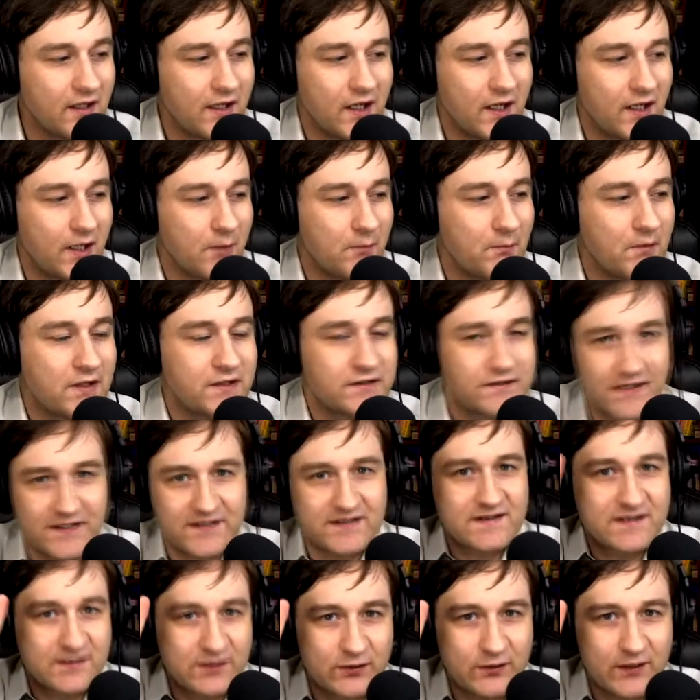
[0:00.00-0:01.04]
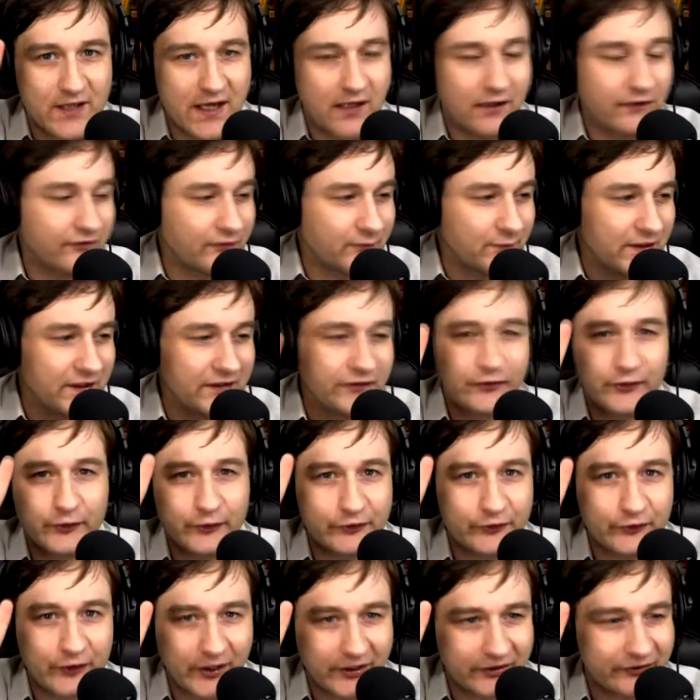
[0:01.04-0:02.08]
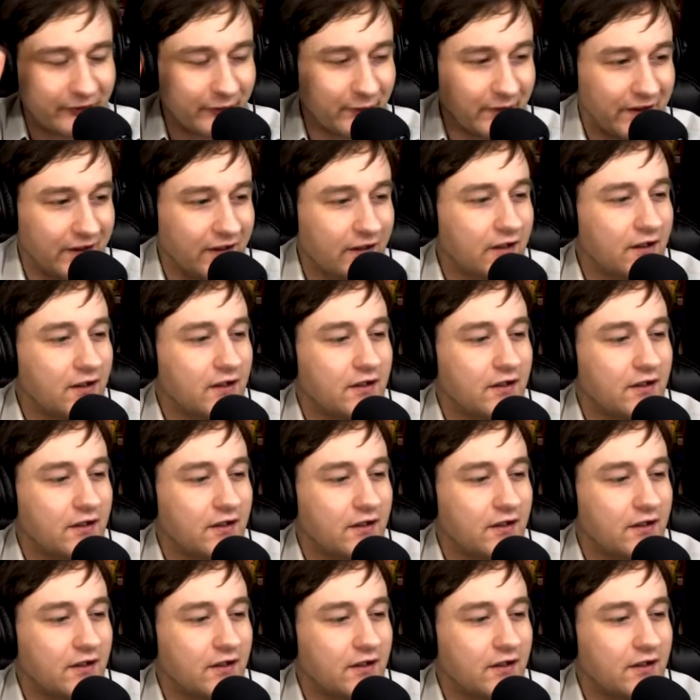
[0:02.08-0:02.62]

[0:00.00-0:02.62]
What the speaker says: So that's 2 now for me, 2 strikes for me.